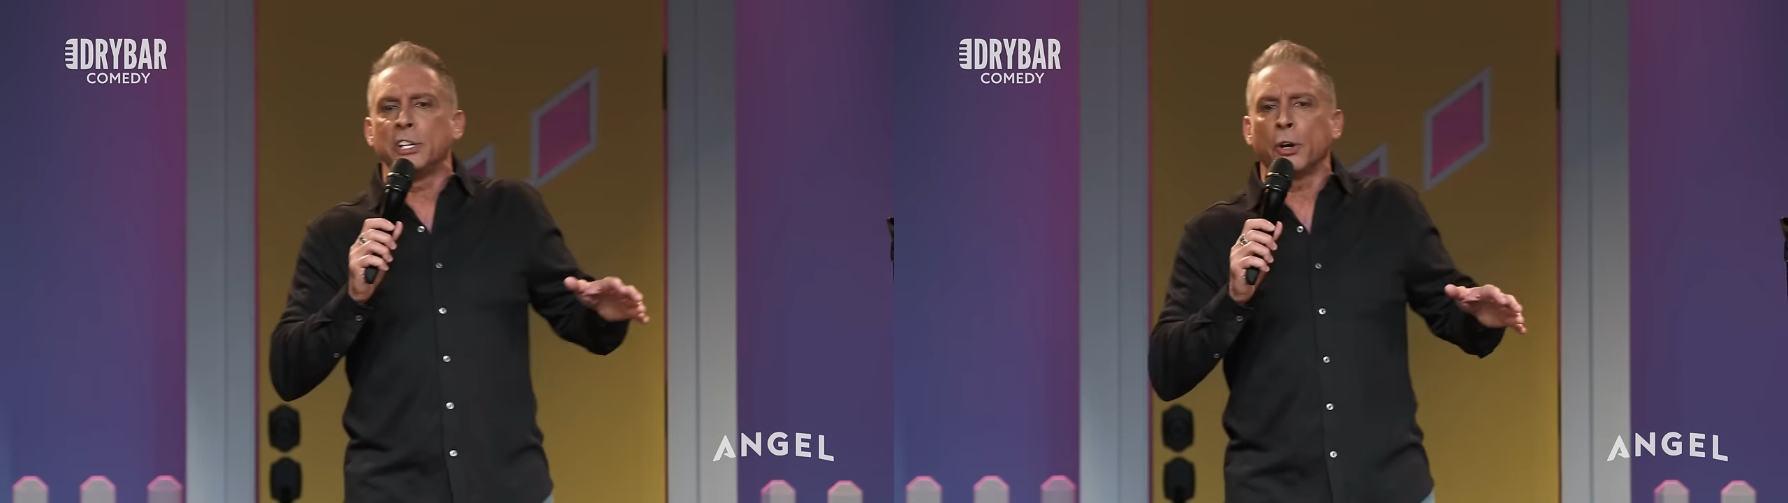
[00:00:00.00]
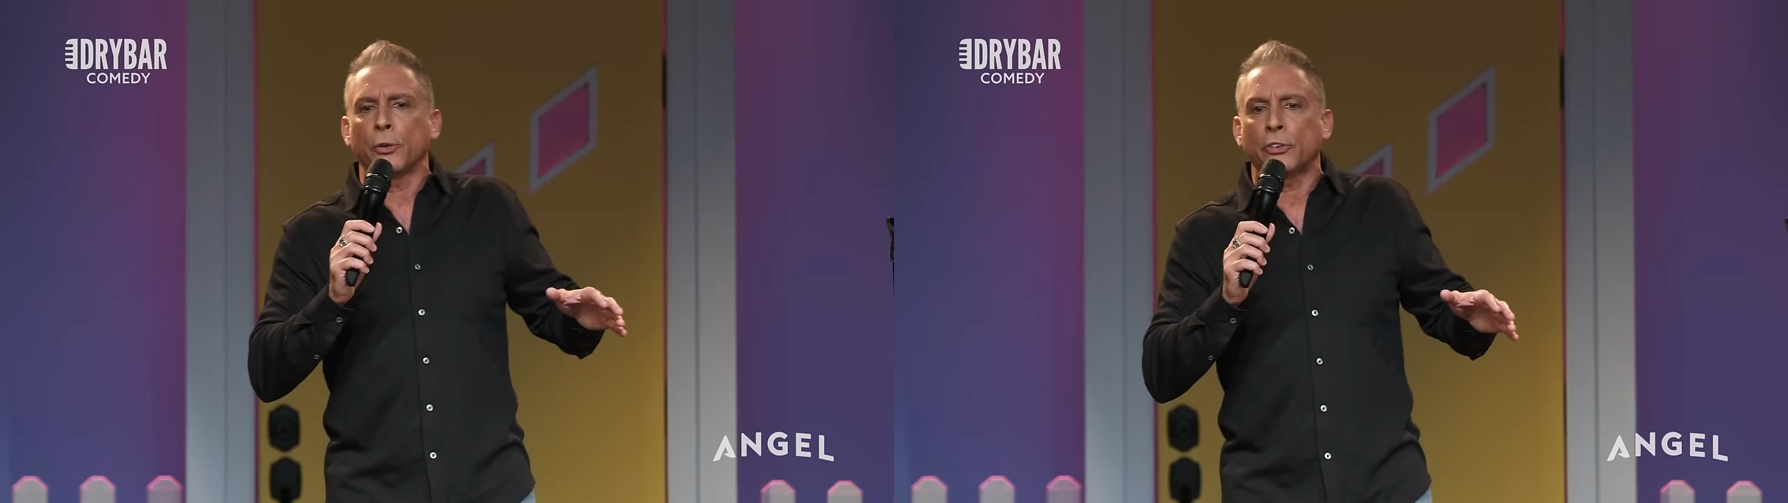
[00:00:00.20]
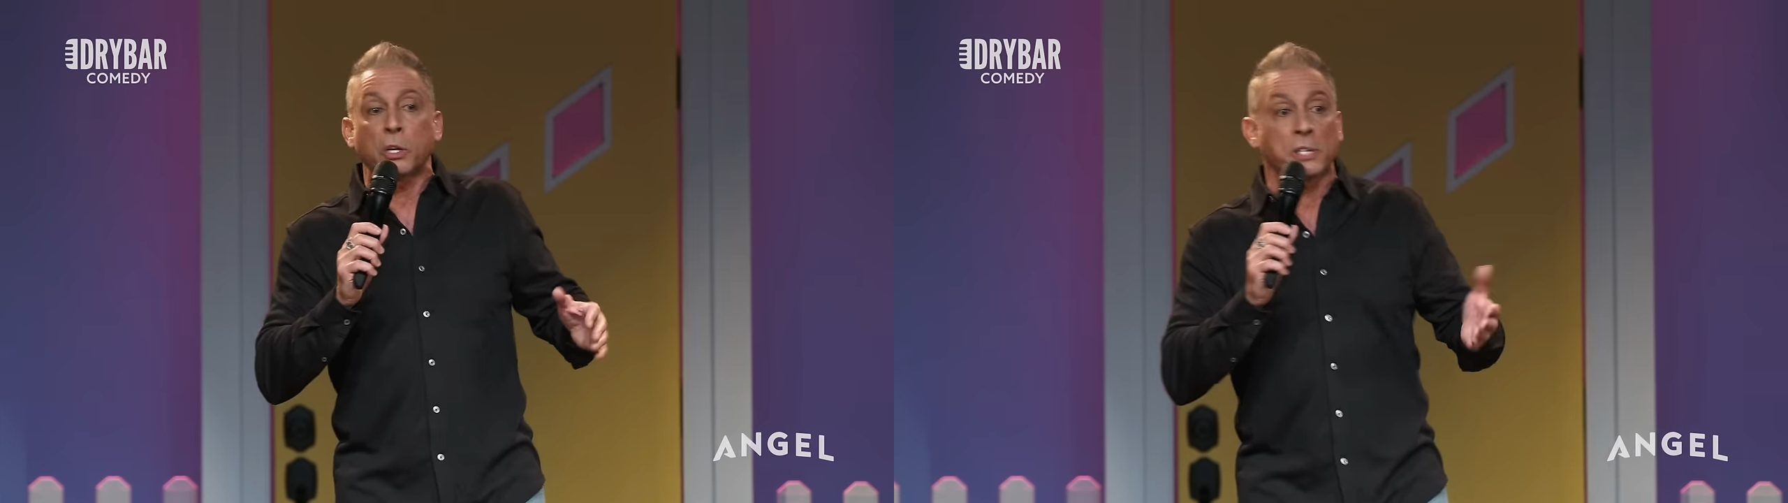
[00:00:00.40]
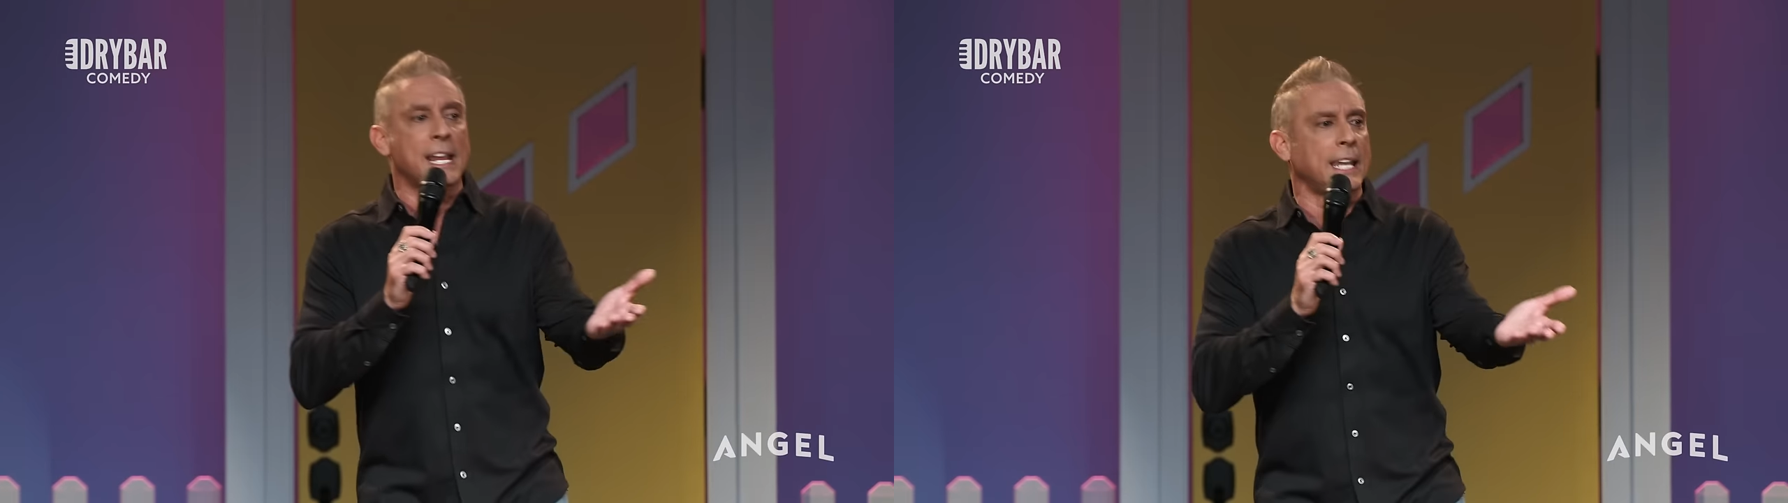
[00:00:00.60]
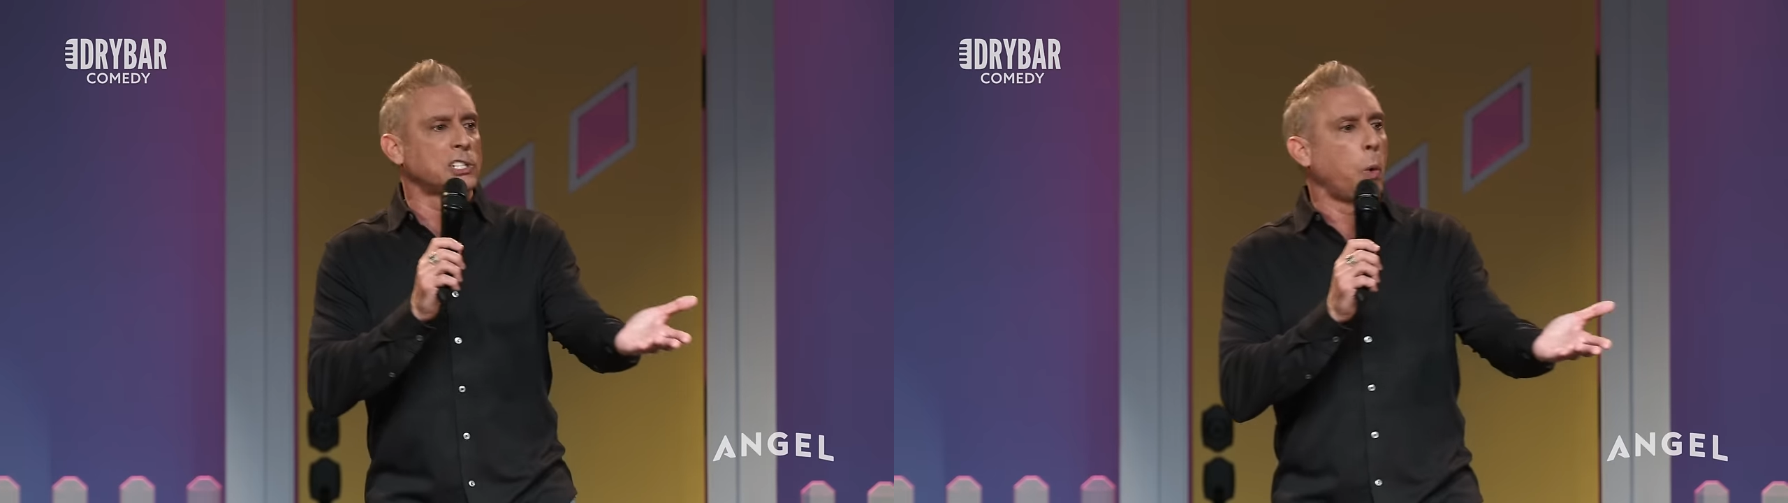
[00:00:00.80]
years, and he goes,
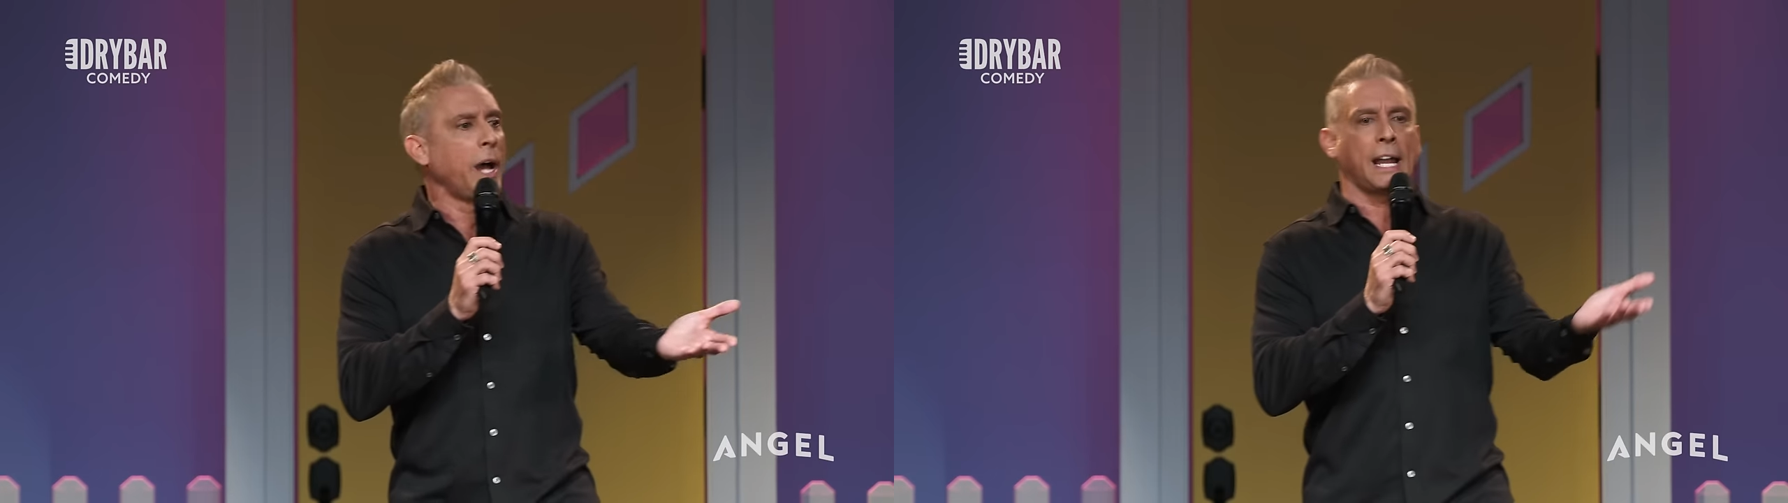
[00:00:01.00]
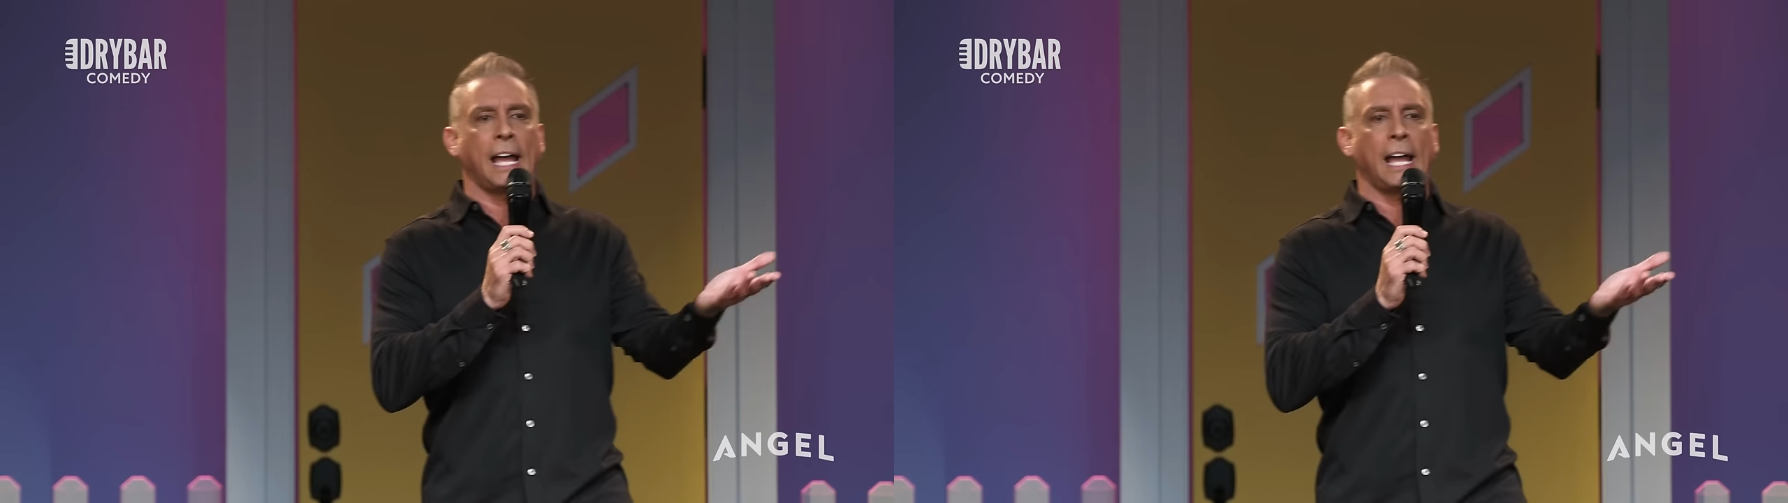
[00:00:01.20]
Hey, guess what?